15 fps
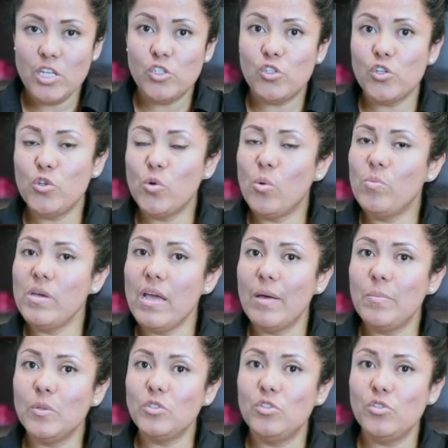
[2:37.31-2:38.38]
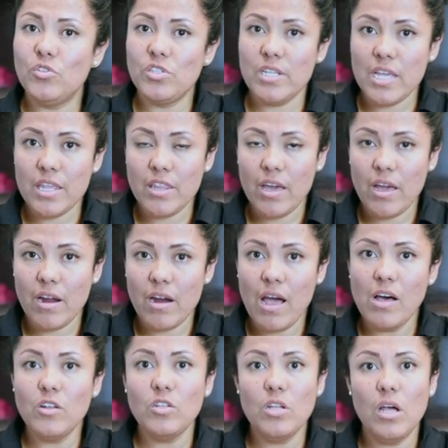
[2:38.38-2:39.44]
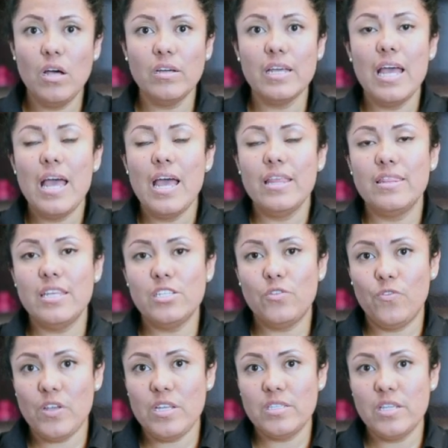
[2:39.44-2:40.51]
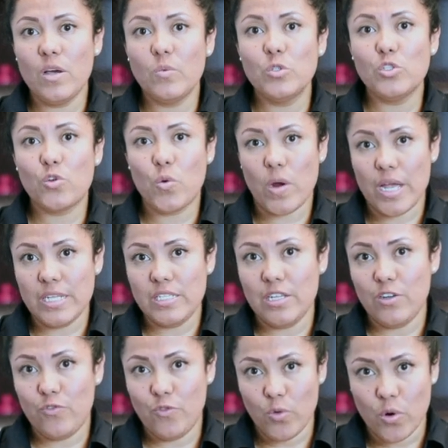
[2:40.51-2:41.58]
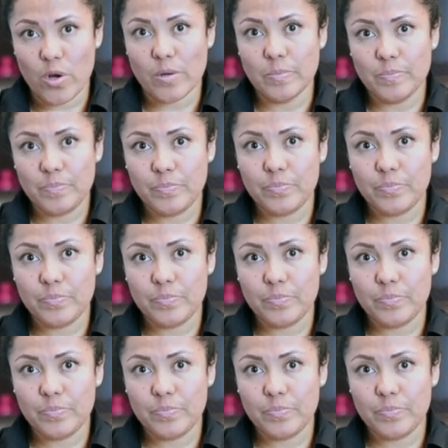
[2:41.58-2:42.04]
so you'll be able to see there how long this visa was granted for.